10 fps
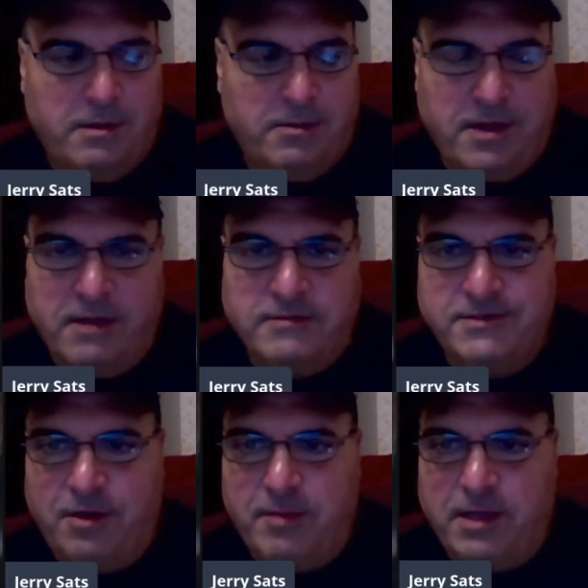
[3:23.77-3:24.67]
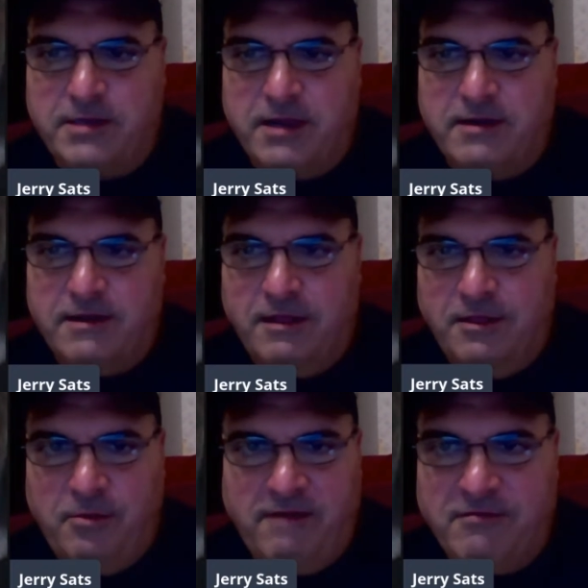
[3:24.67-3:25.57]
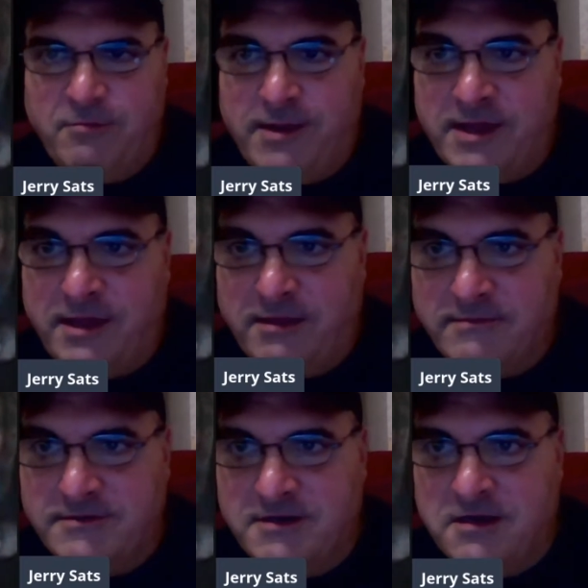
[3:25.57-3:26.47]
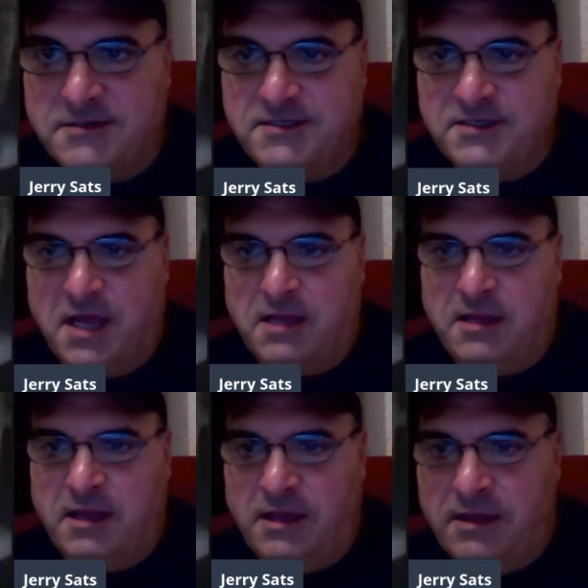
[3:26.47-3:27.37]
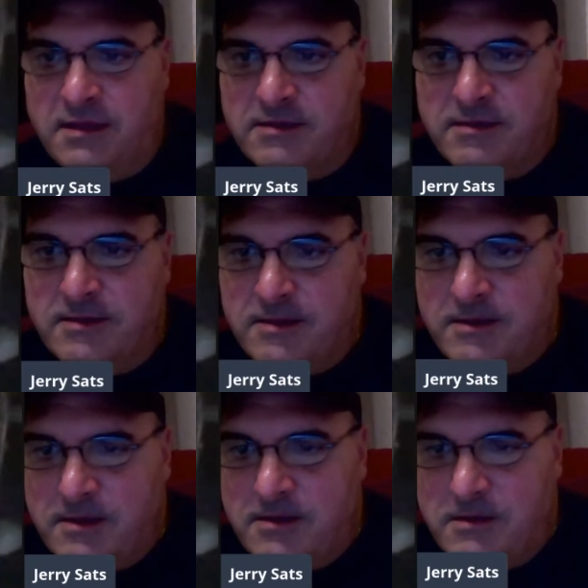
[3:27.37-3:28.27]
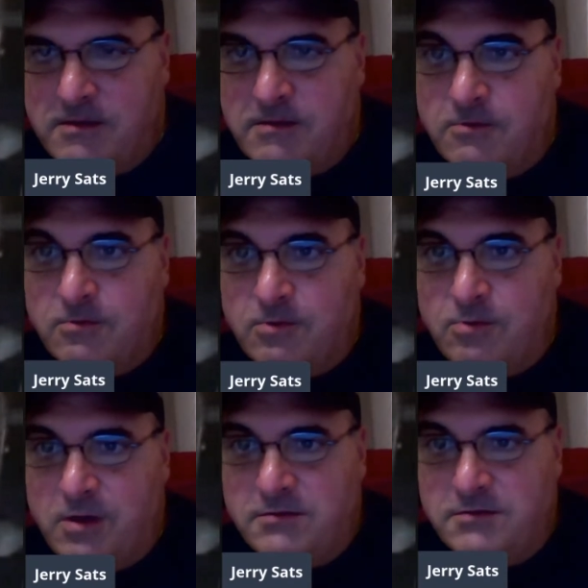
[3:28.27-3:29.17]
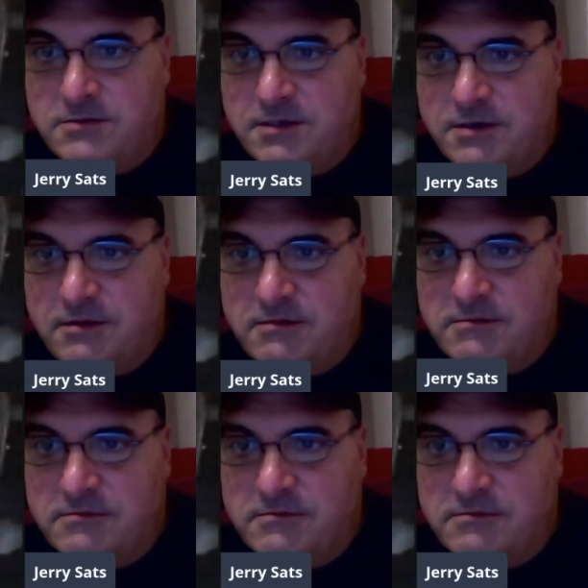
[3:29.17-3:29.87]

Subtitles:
Okay. Sorry about that. Hello, everybody. Dutch, Sandy. Who else is here?